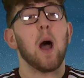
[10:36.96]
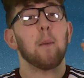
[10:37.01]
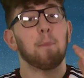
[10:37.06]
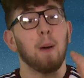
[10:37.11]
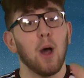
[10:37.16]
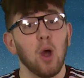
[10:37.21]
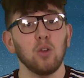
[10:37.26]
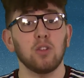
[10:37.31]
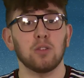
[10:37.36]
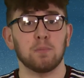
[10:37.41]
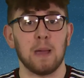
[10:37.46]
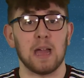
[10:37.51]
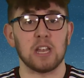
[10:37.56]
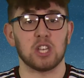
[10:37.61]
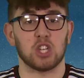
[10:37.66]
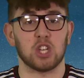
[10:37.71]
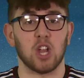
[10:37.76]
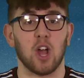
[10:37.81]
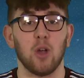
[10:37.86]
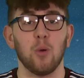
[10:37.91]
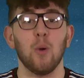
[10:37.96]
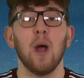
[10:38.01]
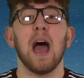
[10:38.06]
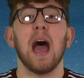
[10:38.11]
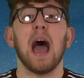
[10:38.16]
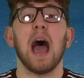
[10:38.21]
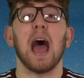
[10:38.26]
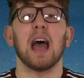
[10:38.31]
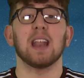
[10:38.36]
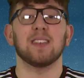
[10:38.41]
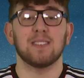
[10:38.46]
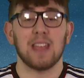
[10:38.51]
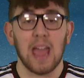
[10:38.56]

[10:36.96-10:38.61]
post-match show at